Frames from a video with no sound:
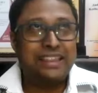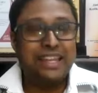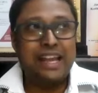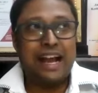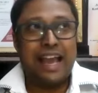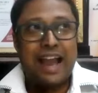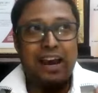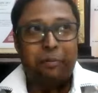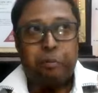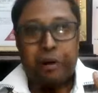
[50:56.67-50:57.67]
think I
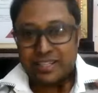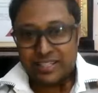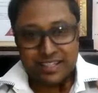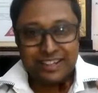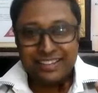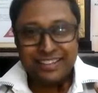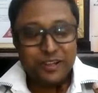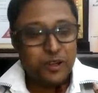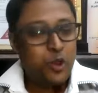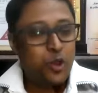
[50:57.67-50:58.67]
had pasta
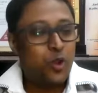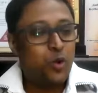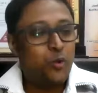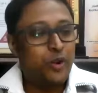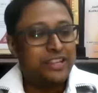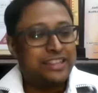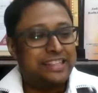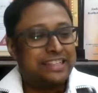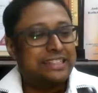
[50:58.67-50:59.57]
with